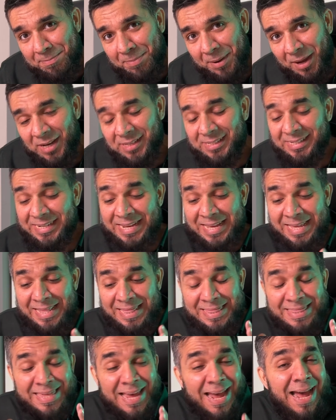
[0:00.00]
page,
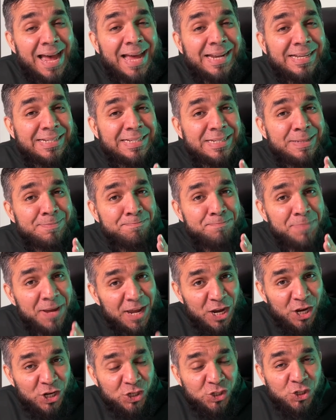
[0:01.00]
that
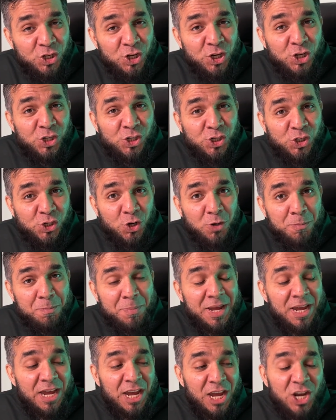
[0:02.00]
page should
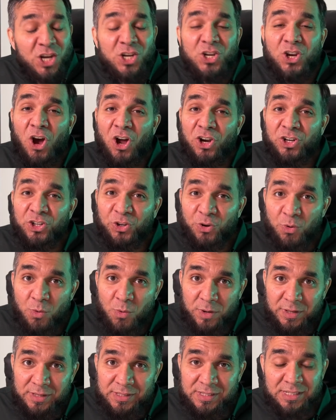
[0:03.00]
be in
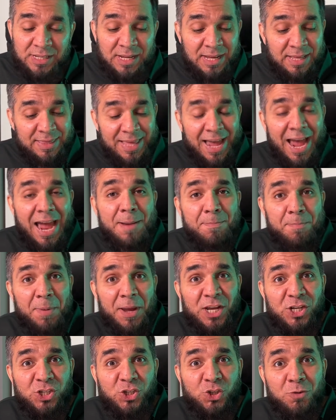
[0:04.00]
congruence. That
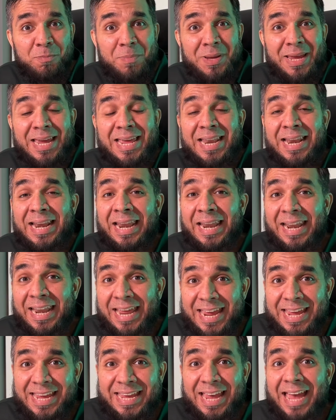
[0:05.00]
page should be in
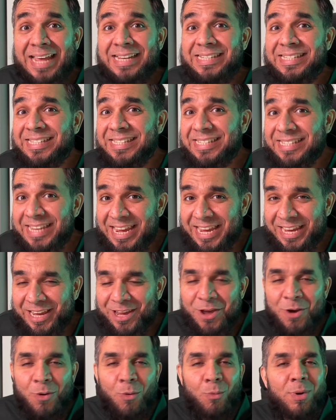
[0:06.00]
link and
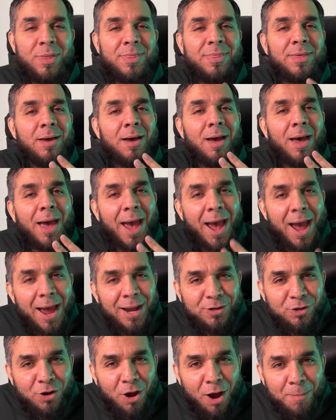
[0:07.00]
sync with the
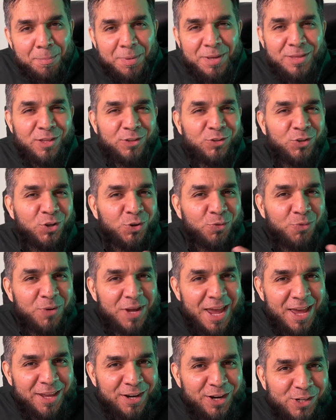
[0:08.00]
ad copy that you
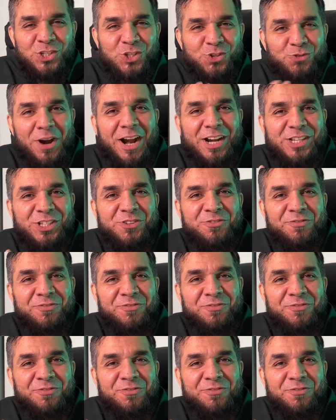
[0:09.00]
created. Strategy